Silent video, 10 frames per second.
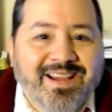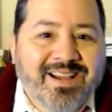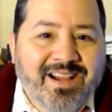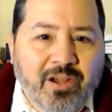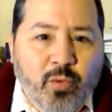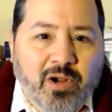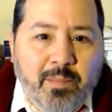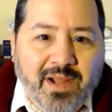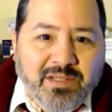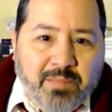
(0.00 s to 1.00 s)
Hi, welcome
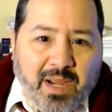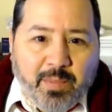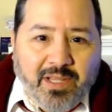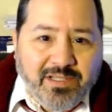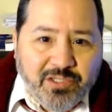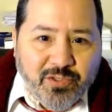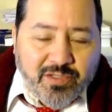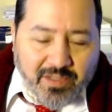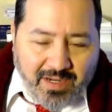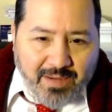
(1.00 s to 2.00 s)
back to Bible
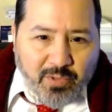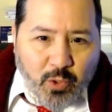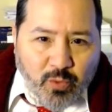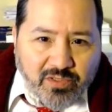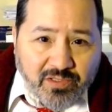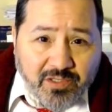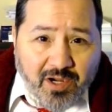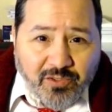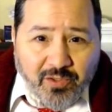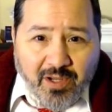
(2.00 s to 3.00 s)
Answers. I am your host,
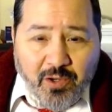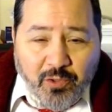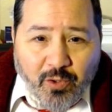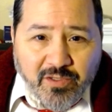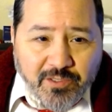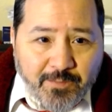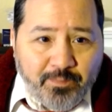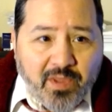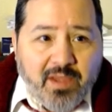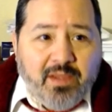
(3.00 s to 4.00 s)
Dr. Al Garza.
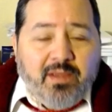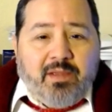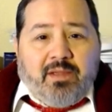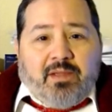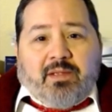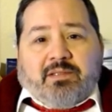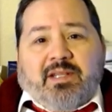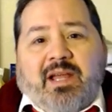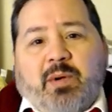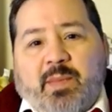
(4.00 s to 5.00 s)

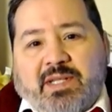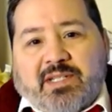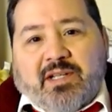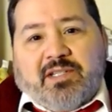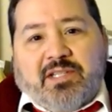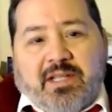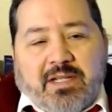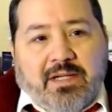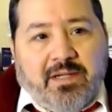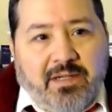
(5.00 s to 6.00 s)
Today I want to be
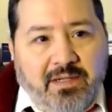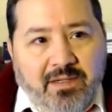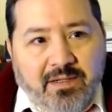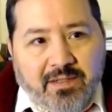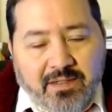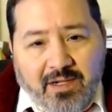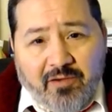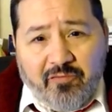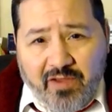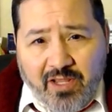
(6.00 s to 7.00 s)
discussing
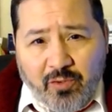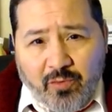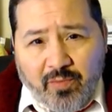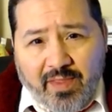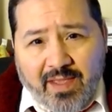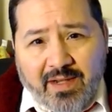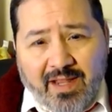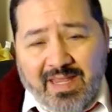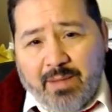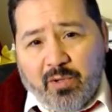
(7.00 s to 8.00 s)
a video that
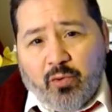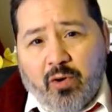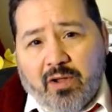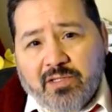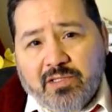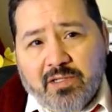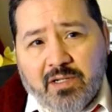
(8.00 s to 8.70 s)
I came across